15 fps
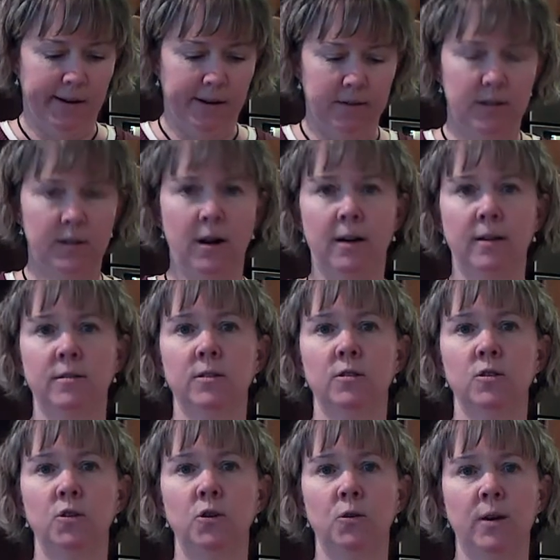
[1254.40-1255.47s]
Sorry, this is
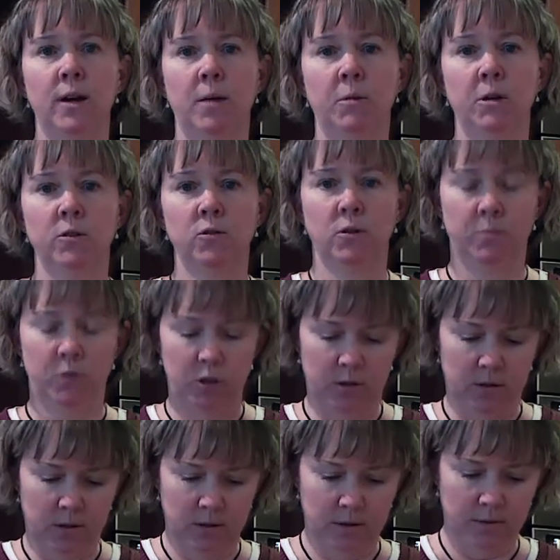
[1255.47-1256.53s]
a new camera, so I'm
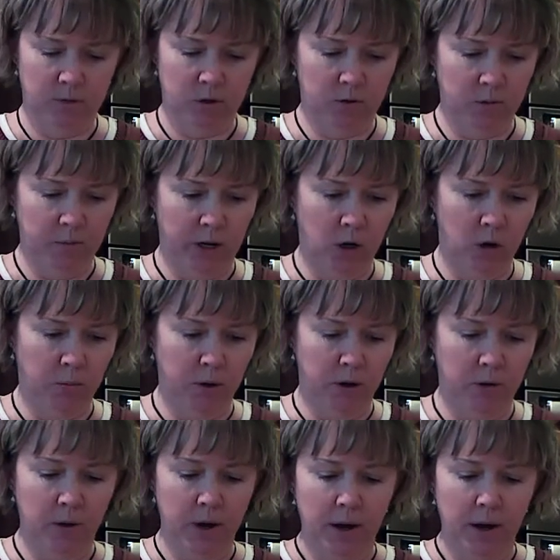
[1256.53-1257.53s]
used to my GoPro.